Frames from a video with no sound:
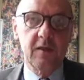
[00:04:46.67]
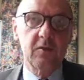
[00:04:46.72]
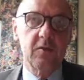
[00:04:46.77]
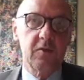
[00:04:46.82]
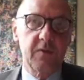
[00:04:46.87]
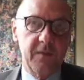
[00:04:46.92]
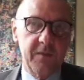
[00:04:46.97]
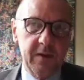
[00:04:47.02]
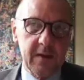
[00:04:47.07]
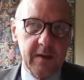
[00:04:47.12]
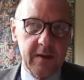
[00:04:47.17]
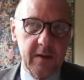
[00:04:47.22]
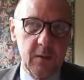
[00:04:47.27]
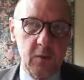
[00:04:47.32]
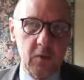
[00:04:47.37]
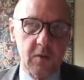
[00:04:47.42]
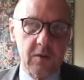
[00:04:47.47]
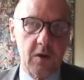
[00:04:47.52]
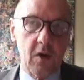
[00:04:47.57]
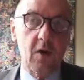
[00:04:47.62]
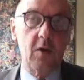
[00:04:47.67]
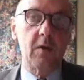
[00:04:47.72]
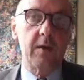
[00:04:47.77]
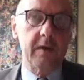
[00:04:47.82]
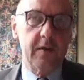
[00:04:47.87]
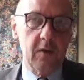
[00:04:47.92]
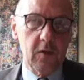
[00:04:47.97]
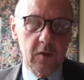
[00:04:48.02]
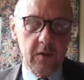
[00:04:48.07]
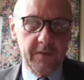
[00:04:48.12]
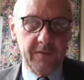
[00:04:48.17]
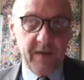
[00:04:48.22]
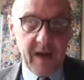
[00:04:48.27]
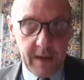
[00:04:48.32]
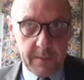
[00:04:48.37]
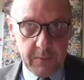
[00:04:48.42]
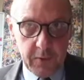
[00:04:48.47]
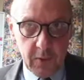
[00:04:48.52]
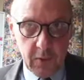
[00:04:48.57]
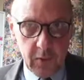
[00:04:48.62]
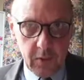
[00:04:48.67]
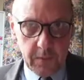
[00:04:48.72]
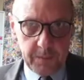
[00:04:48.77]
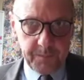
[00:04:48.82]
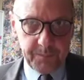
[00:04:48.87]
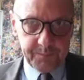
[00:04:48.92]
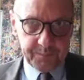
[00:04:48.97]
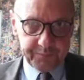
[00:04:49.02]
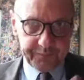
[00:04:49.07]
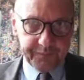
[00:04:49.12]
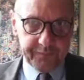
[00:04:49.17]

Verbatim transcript: to the very old oracle of apollon